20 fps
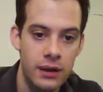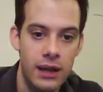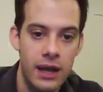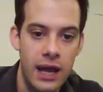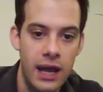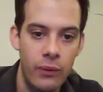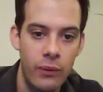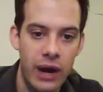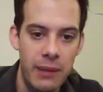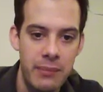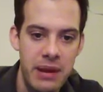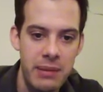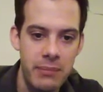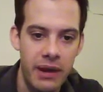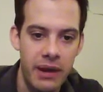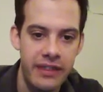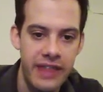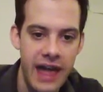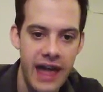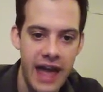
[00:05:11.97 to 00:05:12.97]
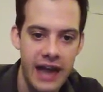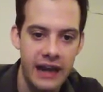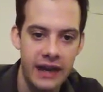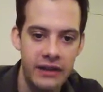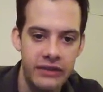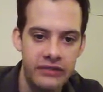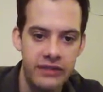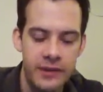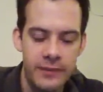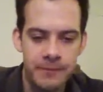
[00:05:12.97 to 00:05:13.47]
And what I mean by that
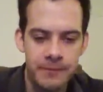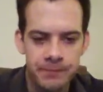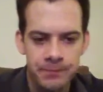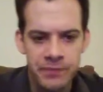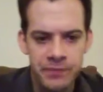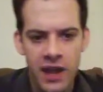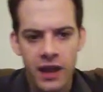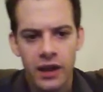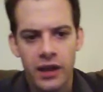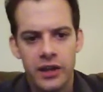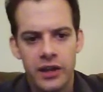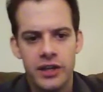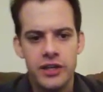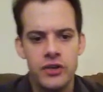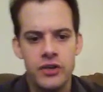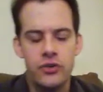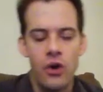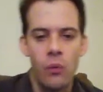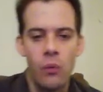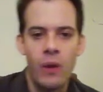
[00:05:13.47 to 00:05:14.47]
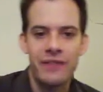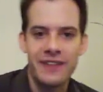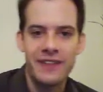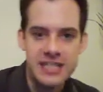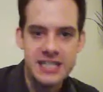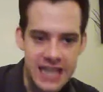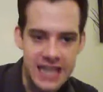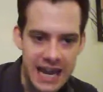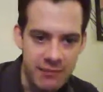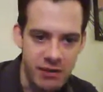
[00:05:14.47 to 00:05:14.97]
is you don't want the
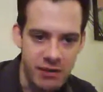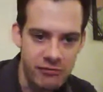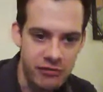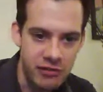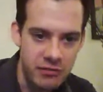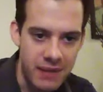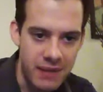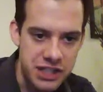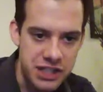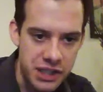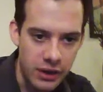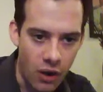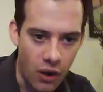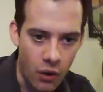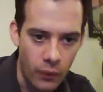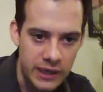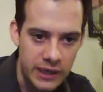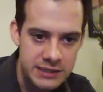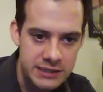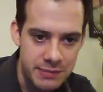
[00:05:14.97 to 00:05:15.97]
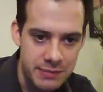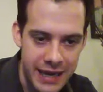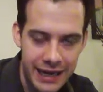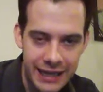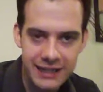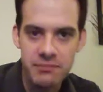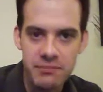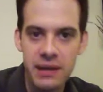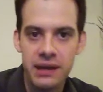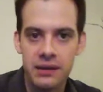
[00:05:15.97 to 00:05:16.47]
same information always being in the
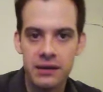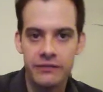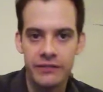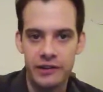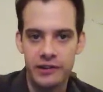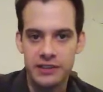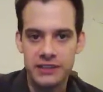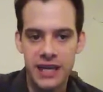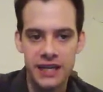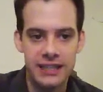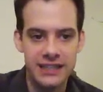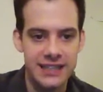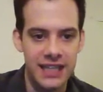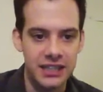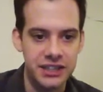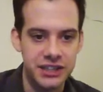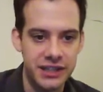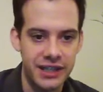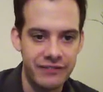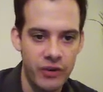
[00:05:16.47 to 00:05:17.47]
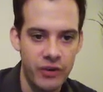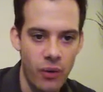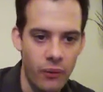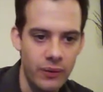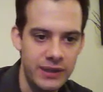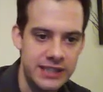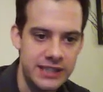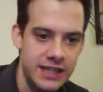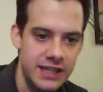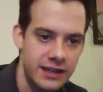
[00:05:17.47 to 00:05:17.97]
middle of your study session. If you
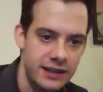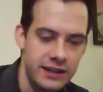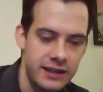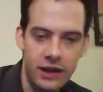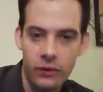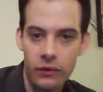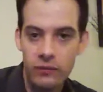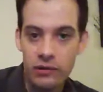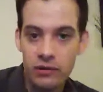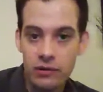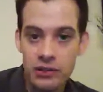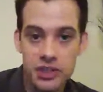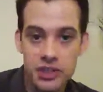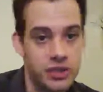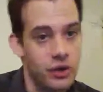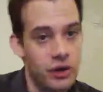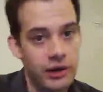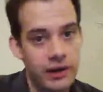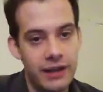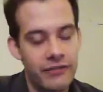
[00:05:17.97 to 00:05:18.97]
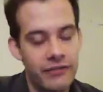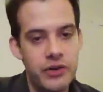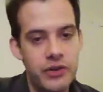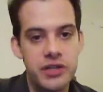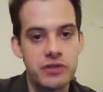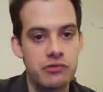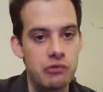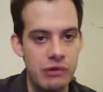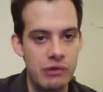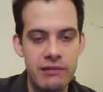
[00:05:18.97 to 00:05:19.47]
always, you know, start, if you just
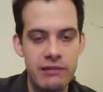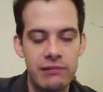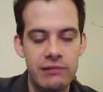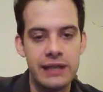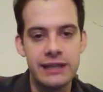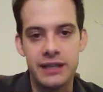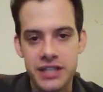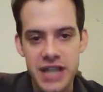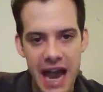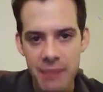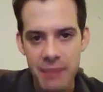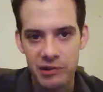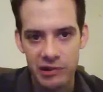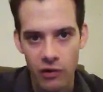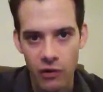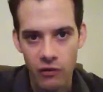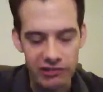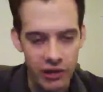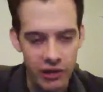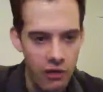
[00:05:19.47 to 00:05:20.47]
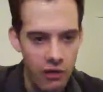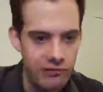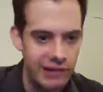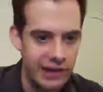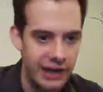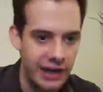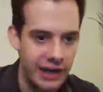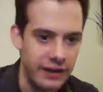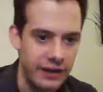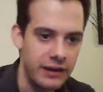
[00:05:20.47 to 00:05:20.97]
reread the chapter over and over
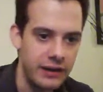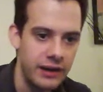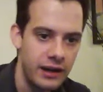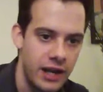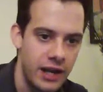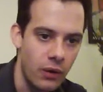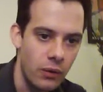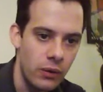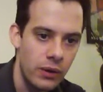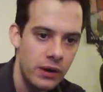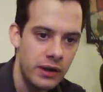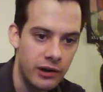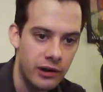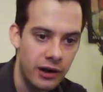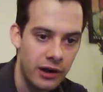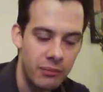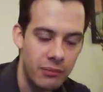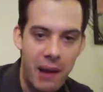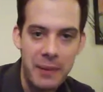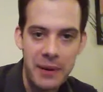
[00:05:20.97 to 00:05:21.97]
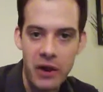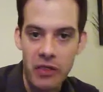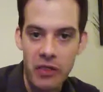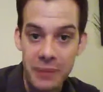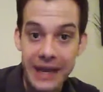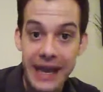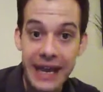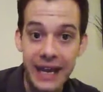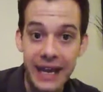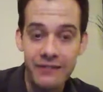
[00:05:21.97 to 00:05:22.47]
again, you know, you're going to probably know the
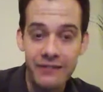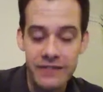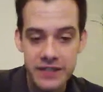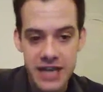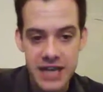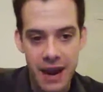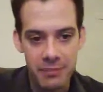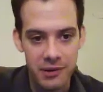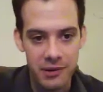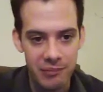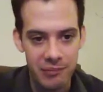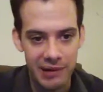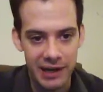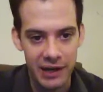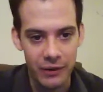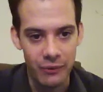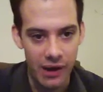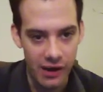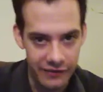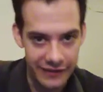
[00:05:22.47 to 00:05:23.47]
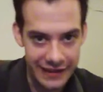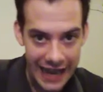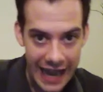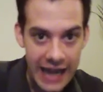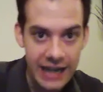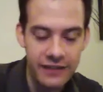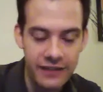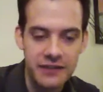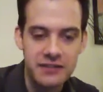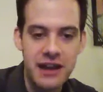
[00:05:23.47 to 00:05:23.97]
beginning of the chapter pretty well and the end
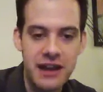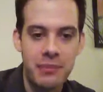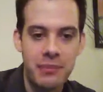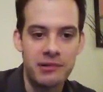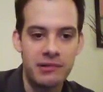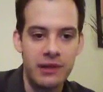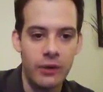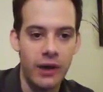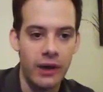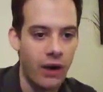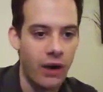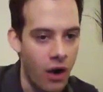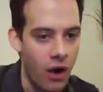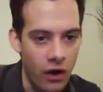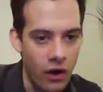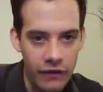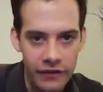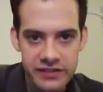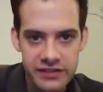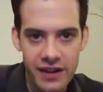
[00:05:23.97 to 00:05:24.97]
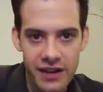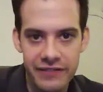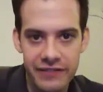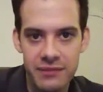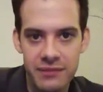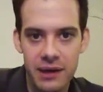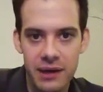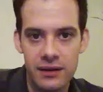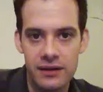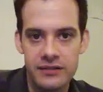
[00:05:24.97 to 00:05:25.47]
of the chapter really well, and all the stuff in the
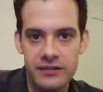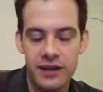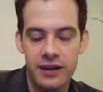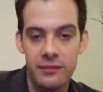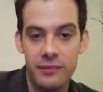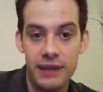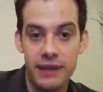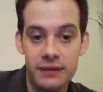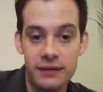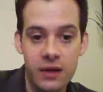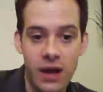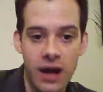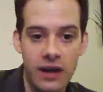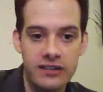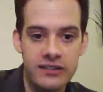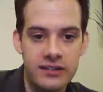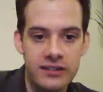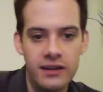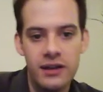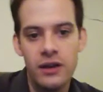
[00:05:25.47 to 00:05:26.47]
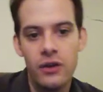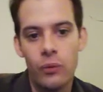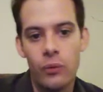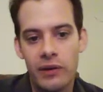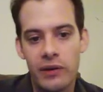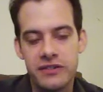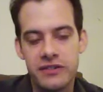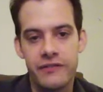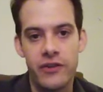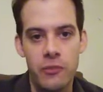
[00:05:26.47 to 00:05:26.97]
middle is going to be lost.
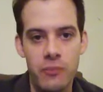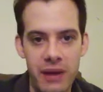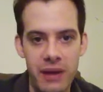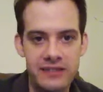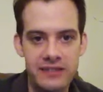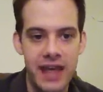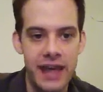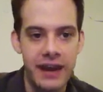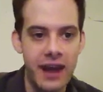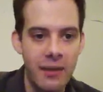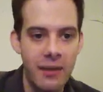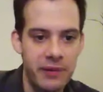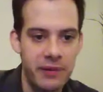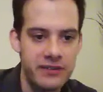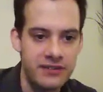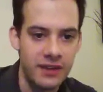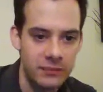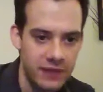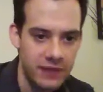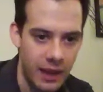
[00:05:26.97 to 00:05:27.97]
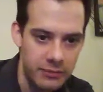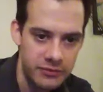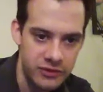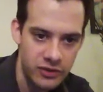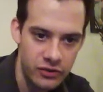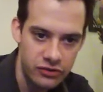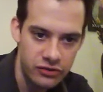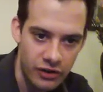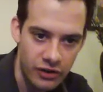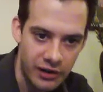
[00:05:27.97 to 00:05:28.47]
Whereas if you mix that up and sometimes you
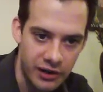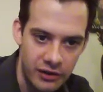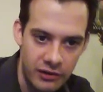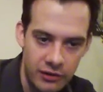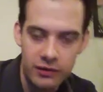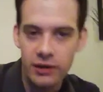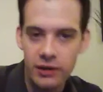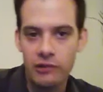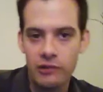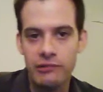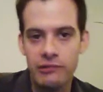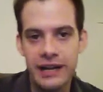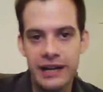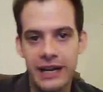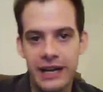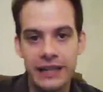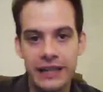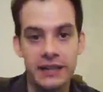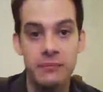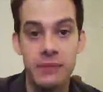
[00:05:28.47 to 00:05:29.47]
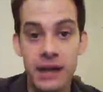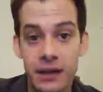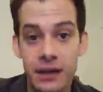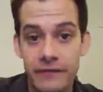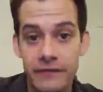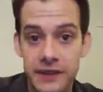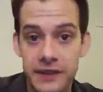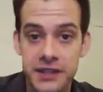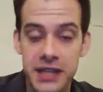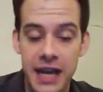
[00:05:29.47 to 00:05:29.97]
start your reading in the middle of
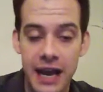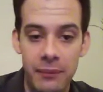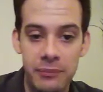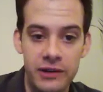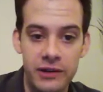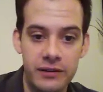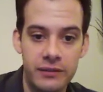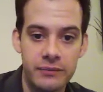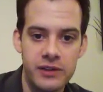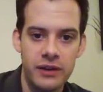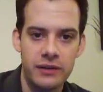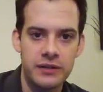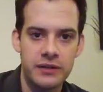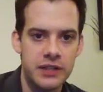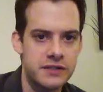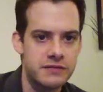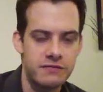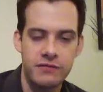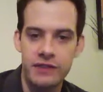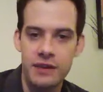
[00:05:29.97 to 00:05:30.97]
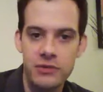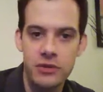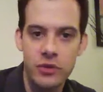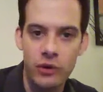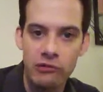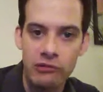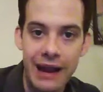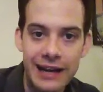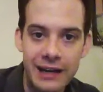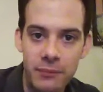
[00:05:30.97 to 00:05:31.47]
the chapter, just flip to a
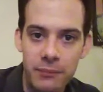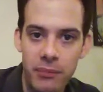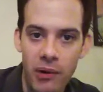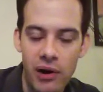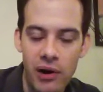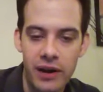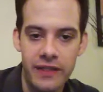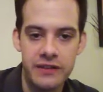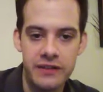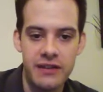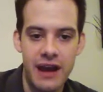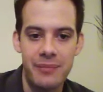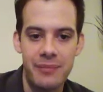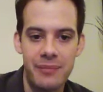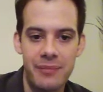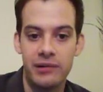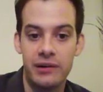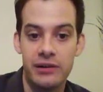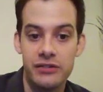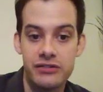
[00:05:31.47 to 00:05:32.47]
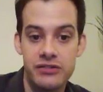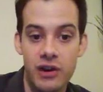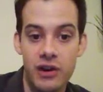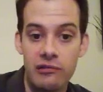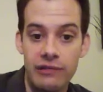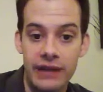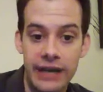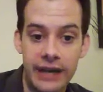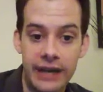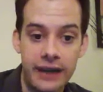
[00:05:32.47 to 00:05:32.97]
random part of the chapter and start
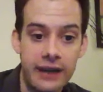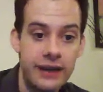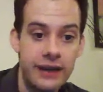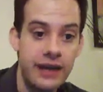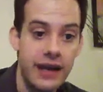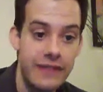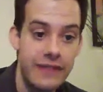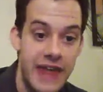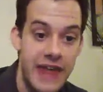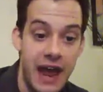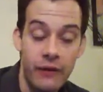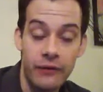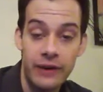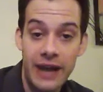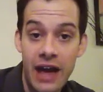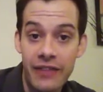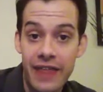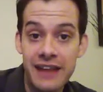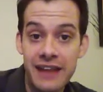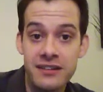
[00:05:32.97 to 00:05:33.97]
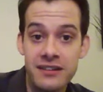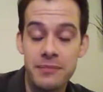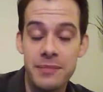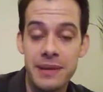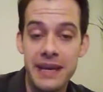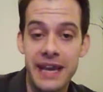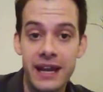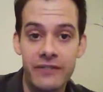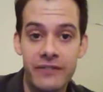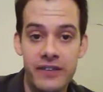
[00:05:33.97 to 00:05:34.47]
reading. Now, now that's at the
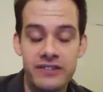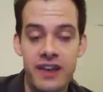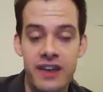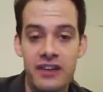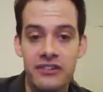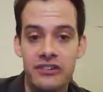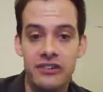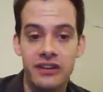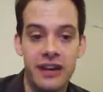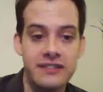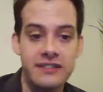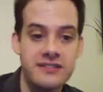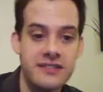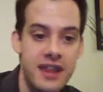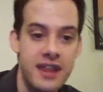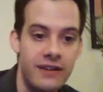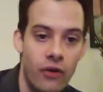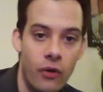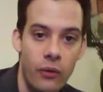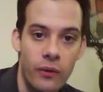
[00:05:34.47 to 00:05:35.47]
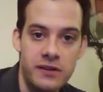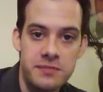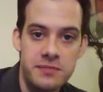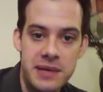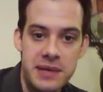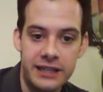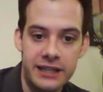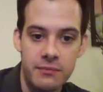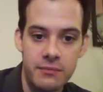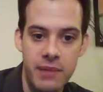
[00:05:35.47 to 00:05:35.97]
beginning of the session instead of always being
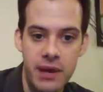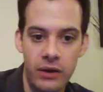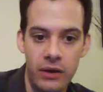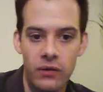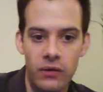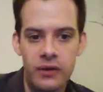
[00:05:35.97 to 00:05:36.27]
in the middle.